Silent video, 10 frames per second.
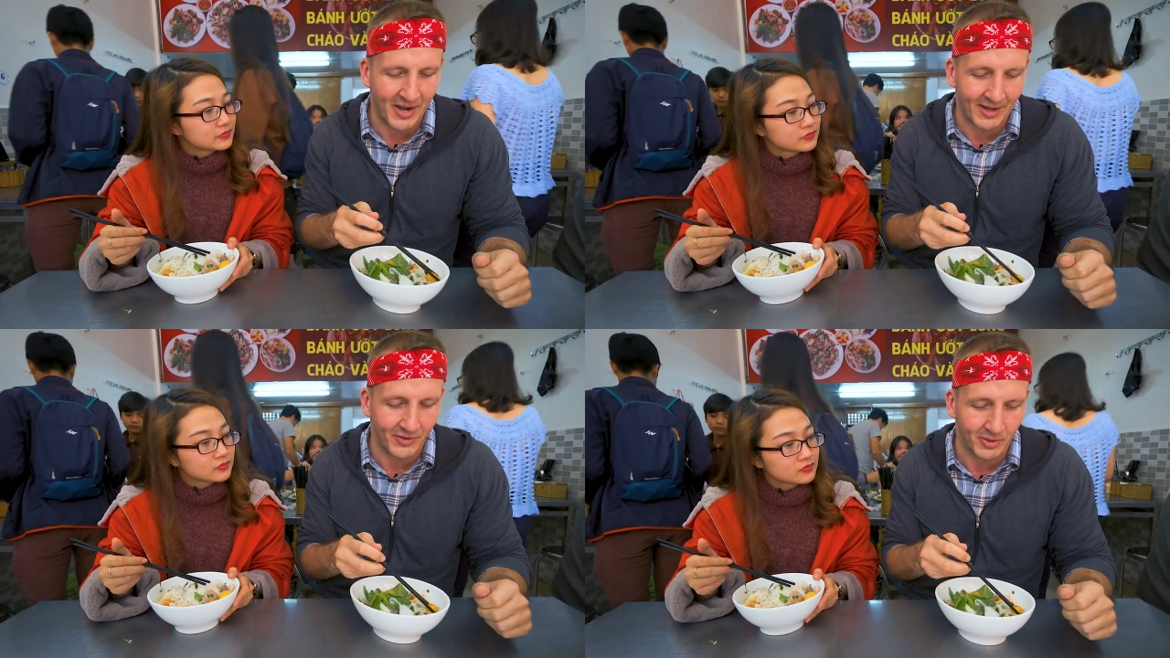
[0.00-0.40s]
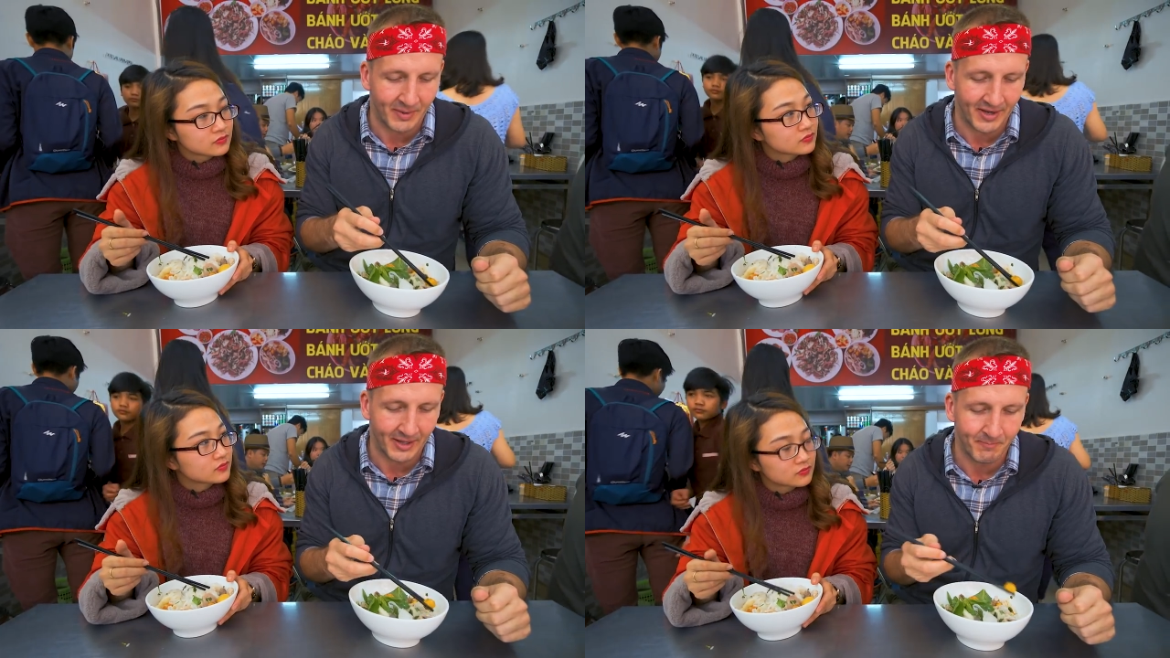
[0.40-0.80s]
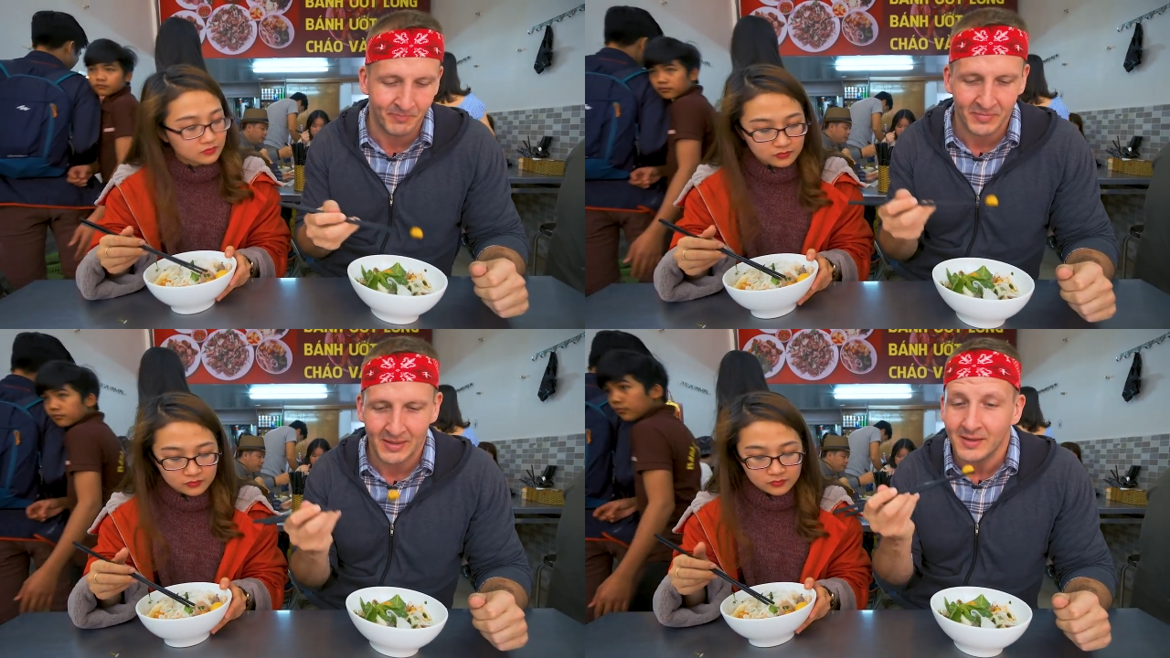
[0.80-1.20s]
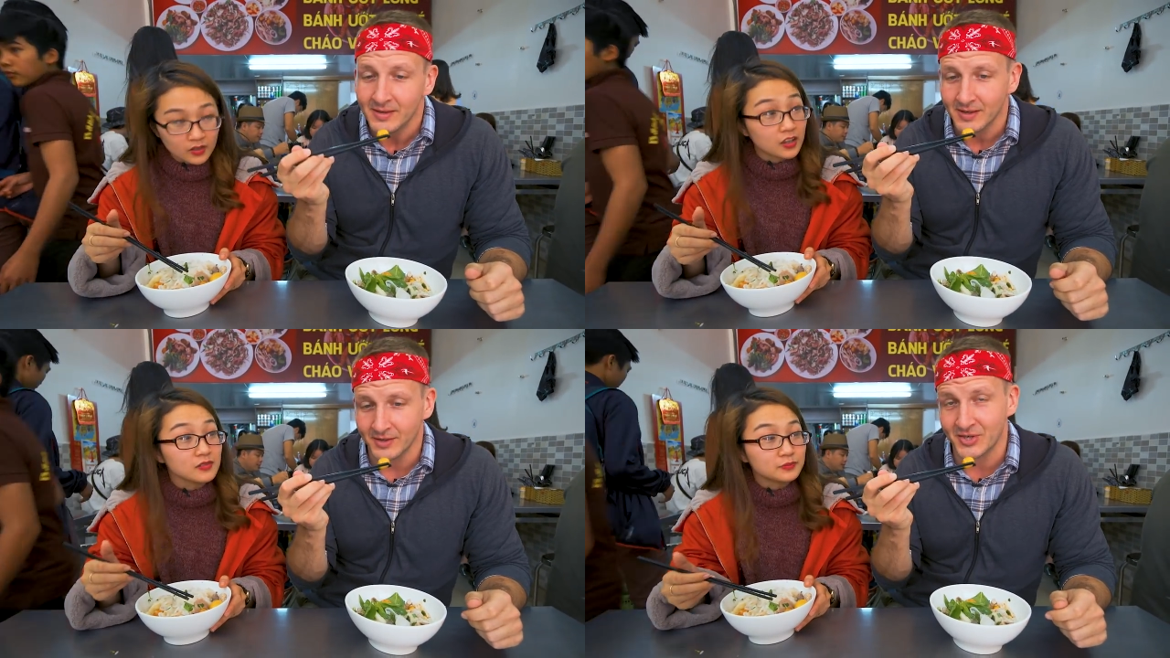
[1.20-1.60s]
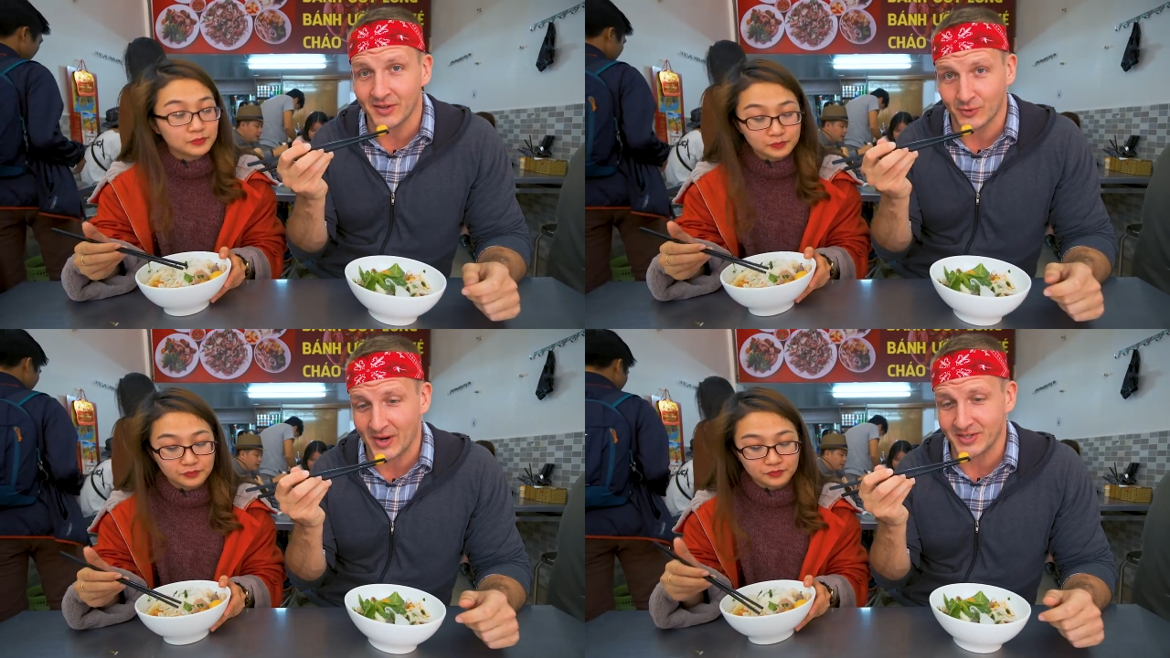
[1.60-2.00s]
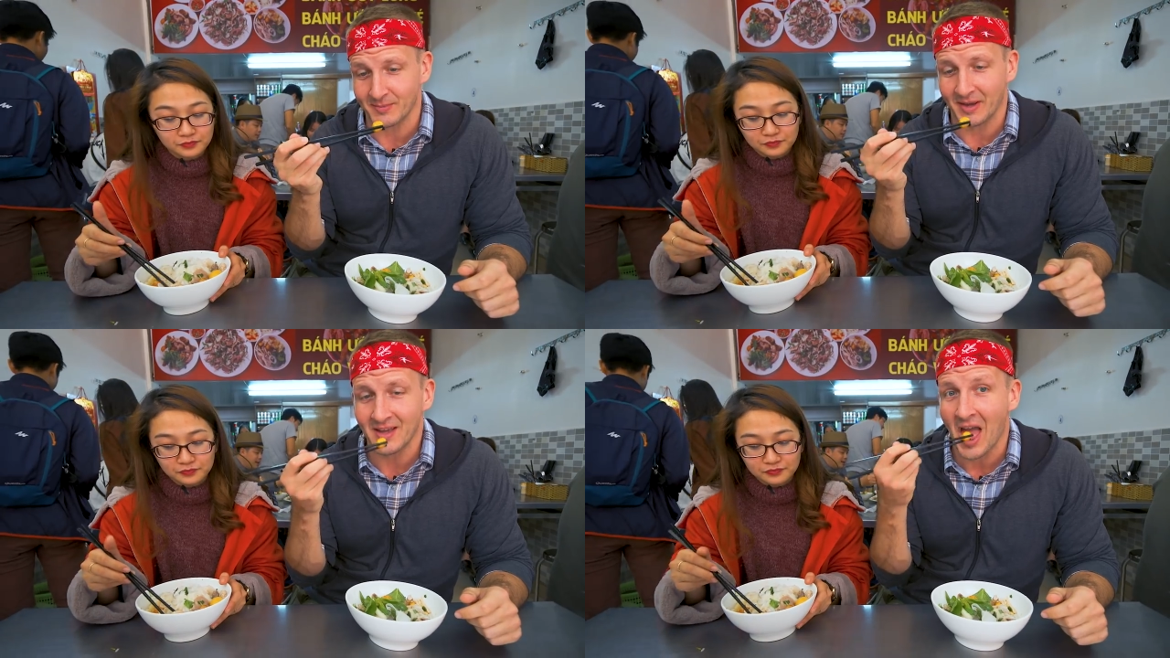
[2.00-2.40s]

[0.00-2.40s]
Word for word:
Speaker 1: But hey, little buddy, huh? you taste great to me.